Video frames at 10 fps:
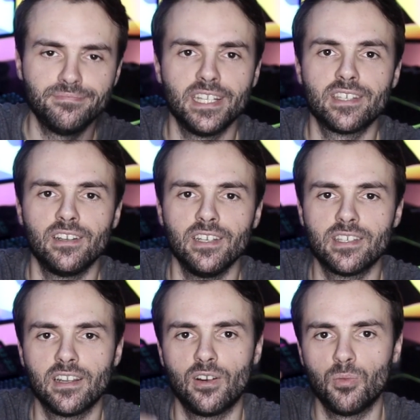It's
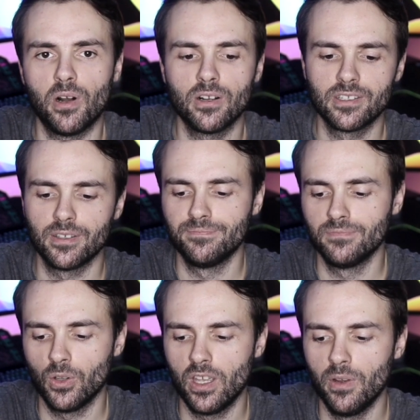another box.
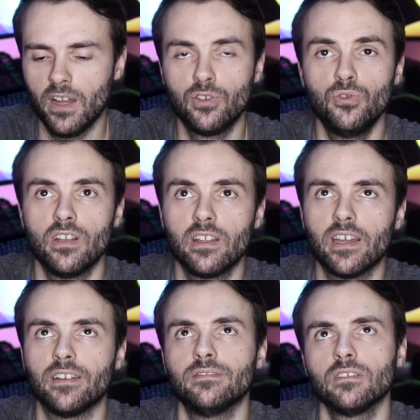Okay, we have to do it
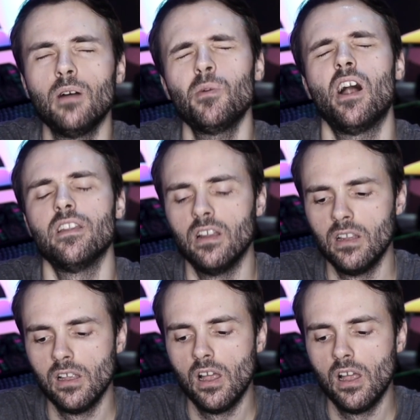again. Come on.